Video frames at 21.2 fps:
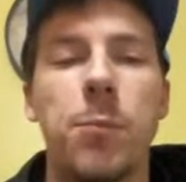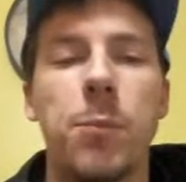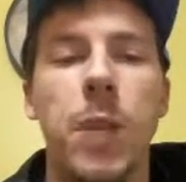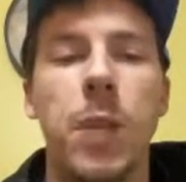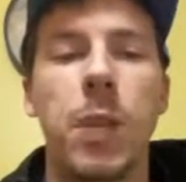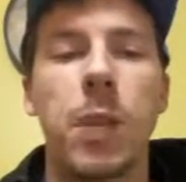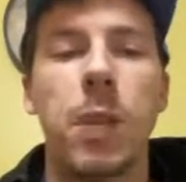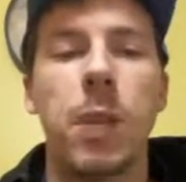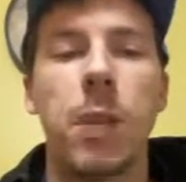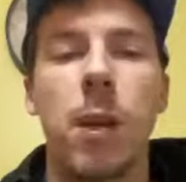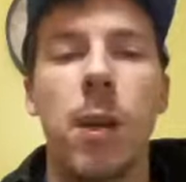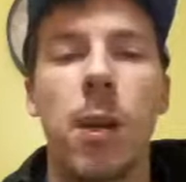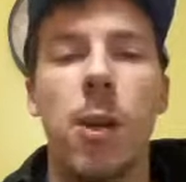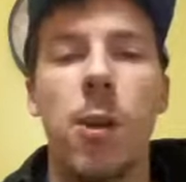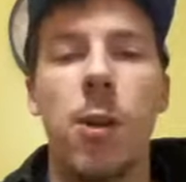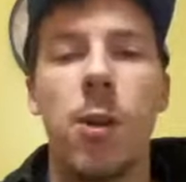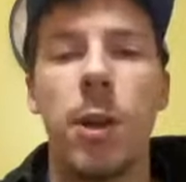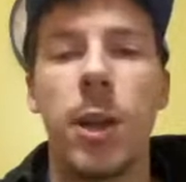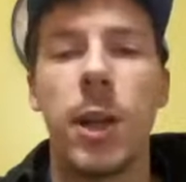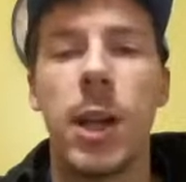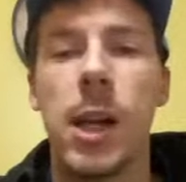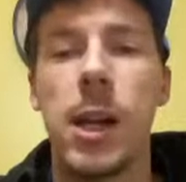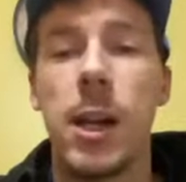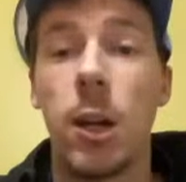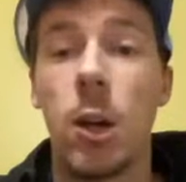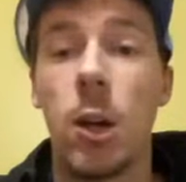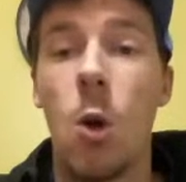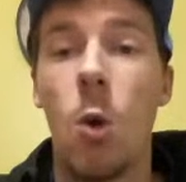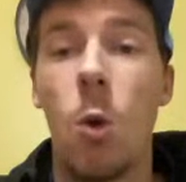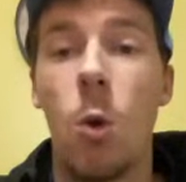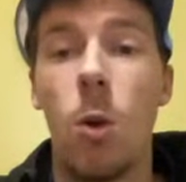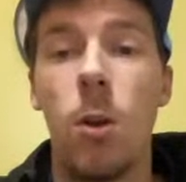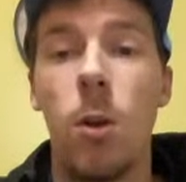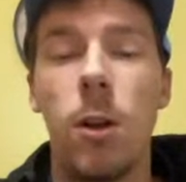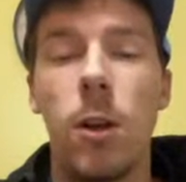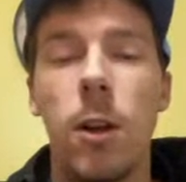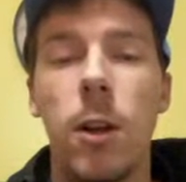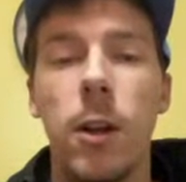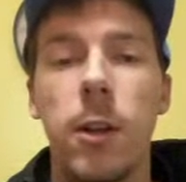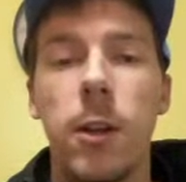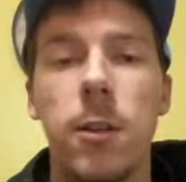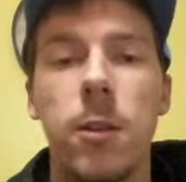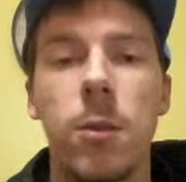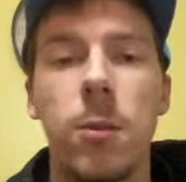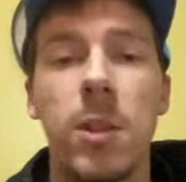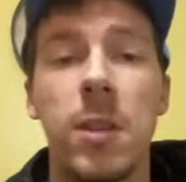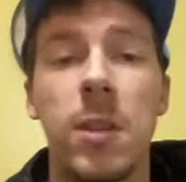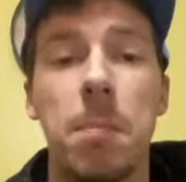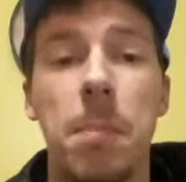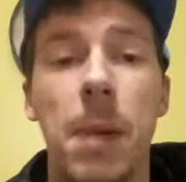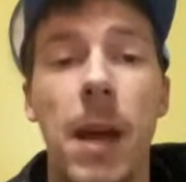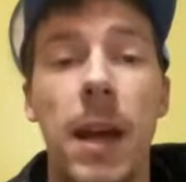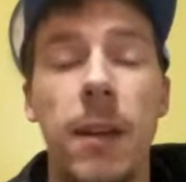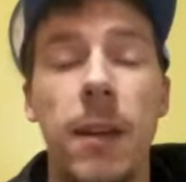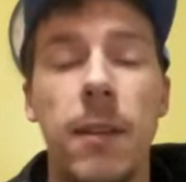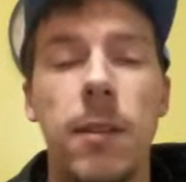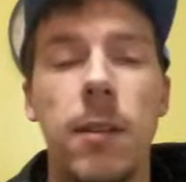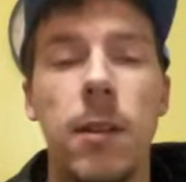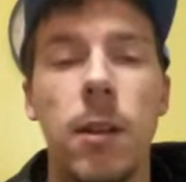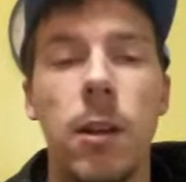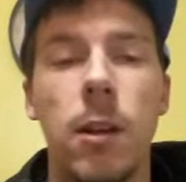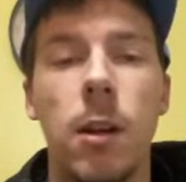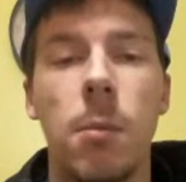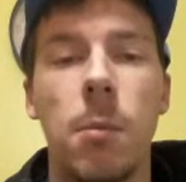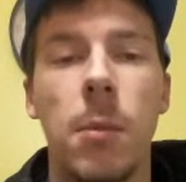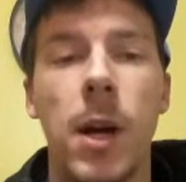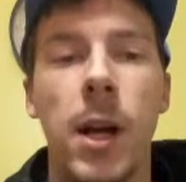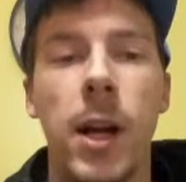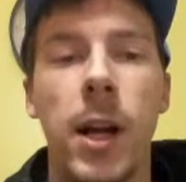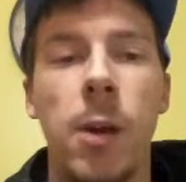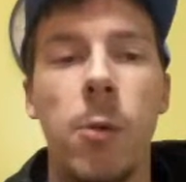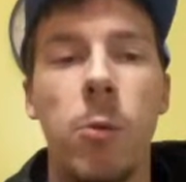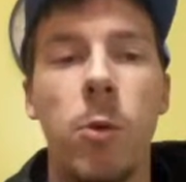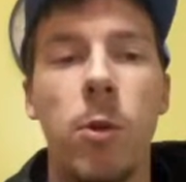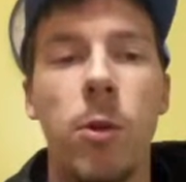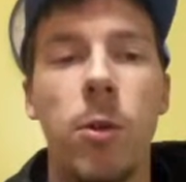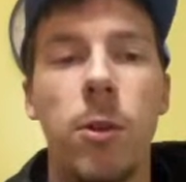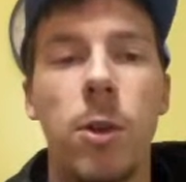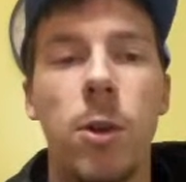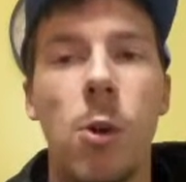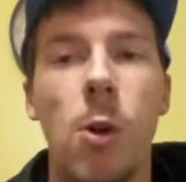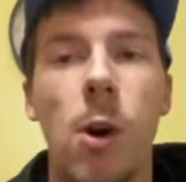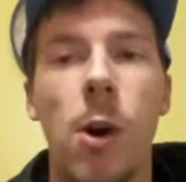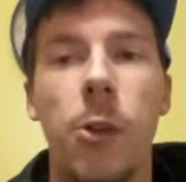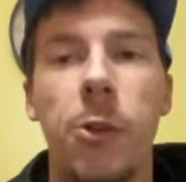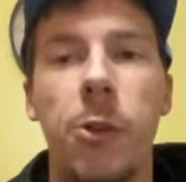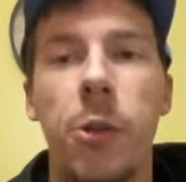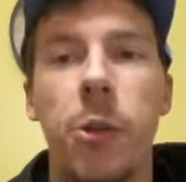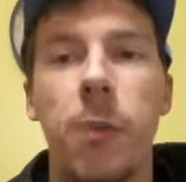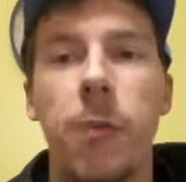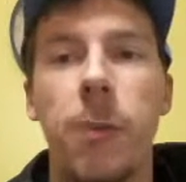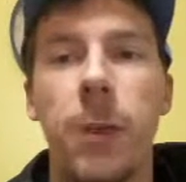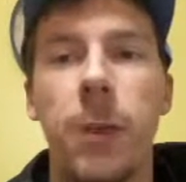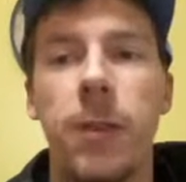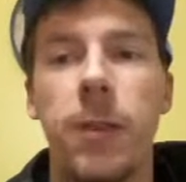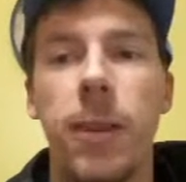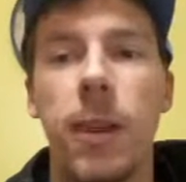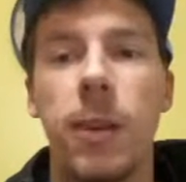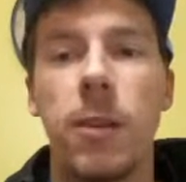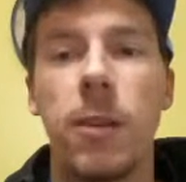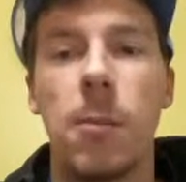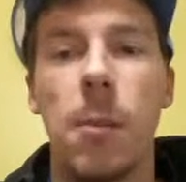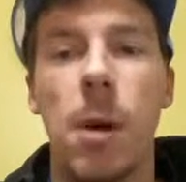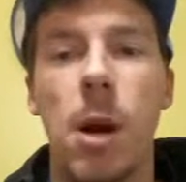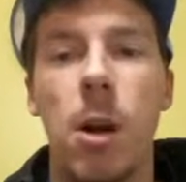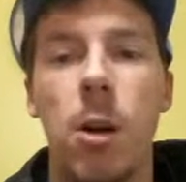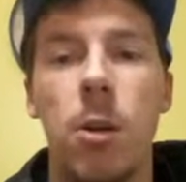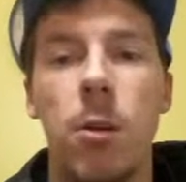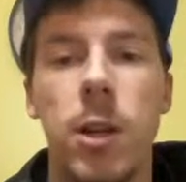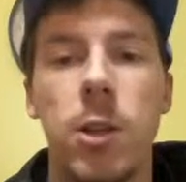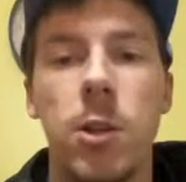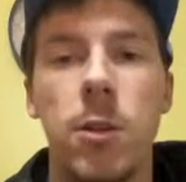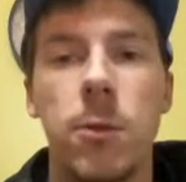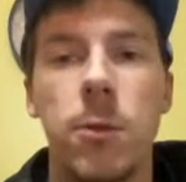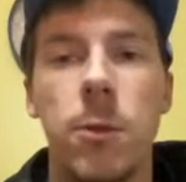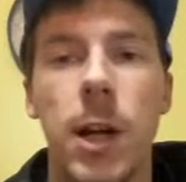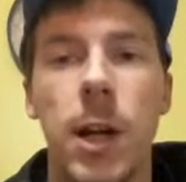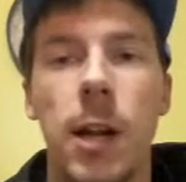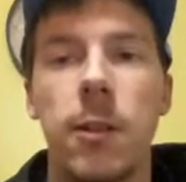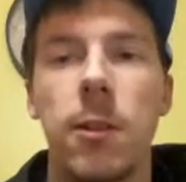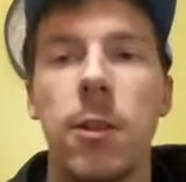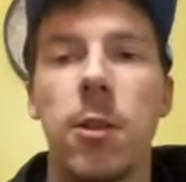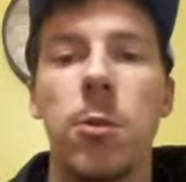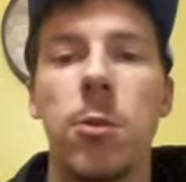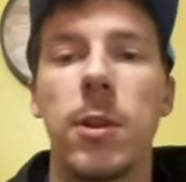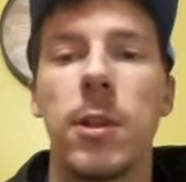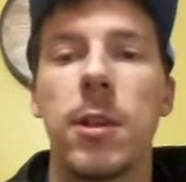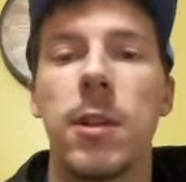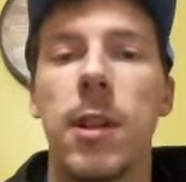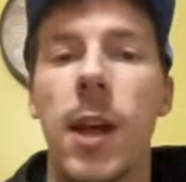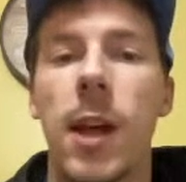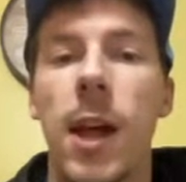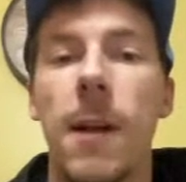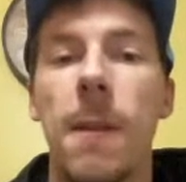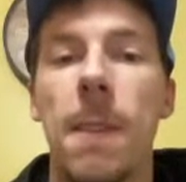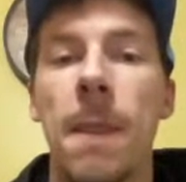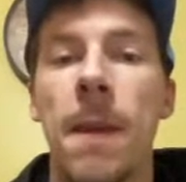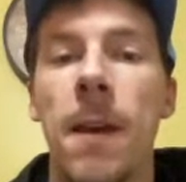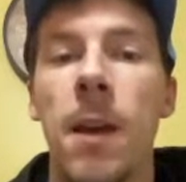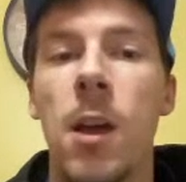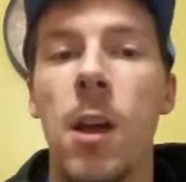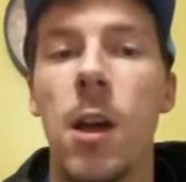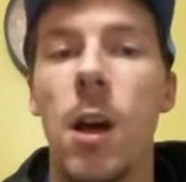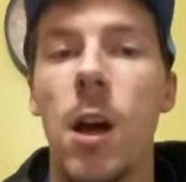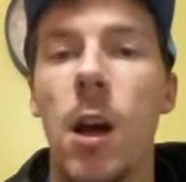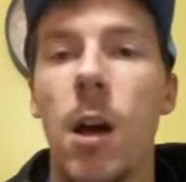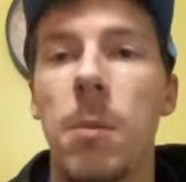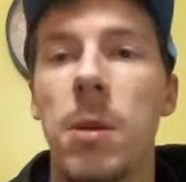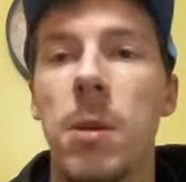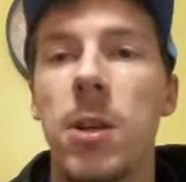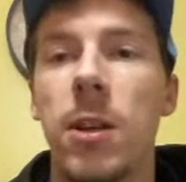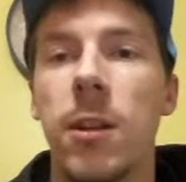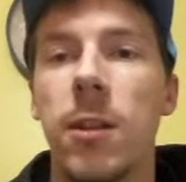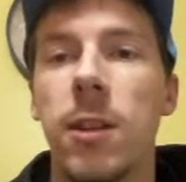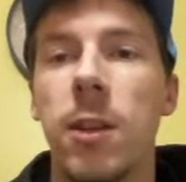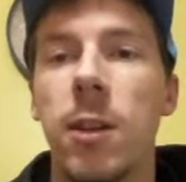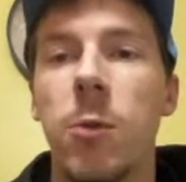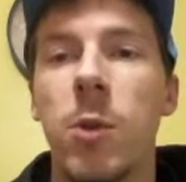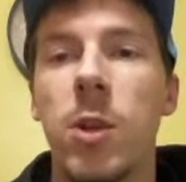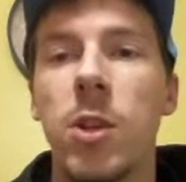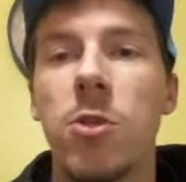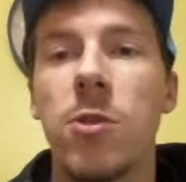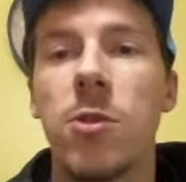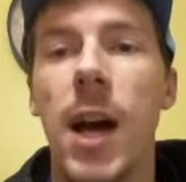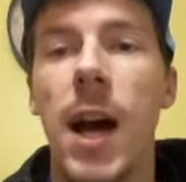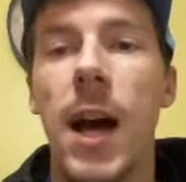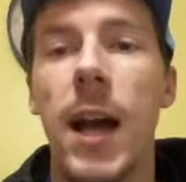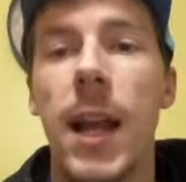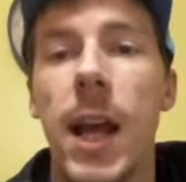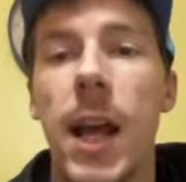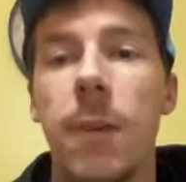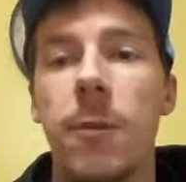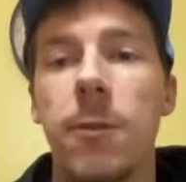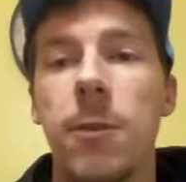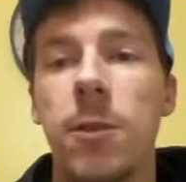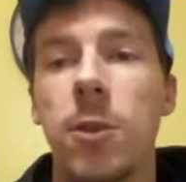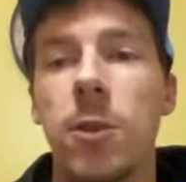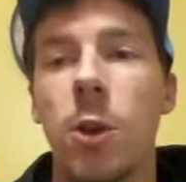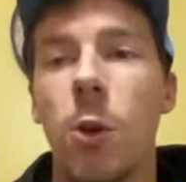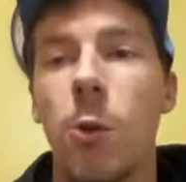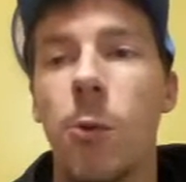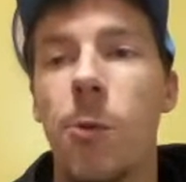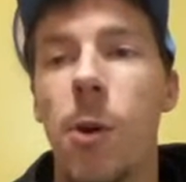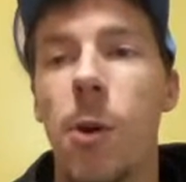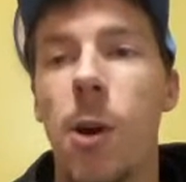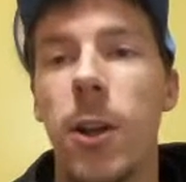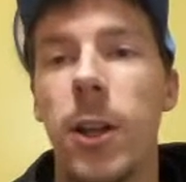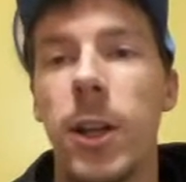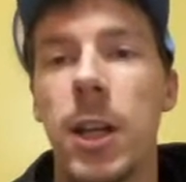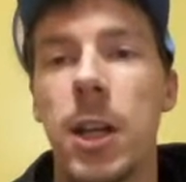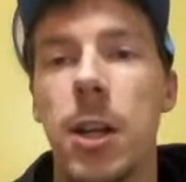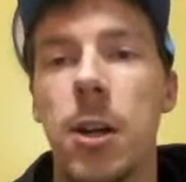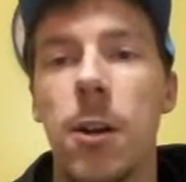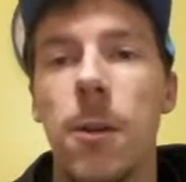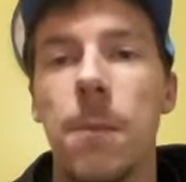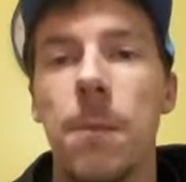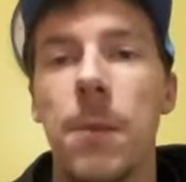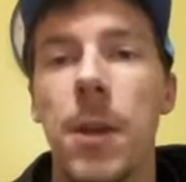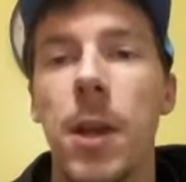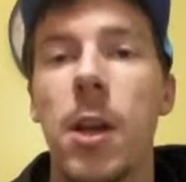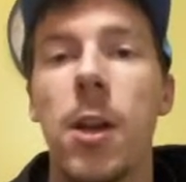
in Hurricane Nicole, so it's bent, and I will go out there and fix that tomorrow. I just forgot to do it today. But you can see we do not have snow falling here.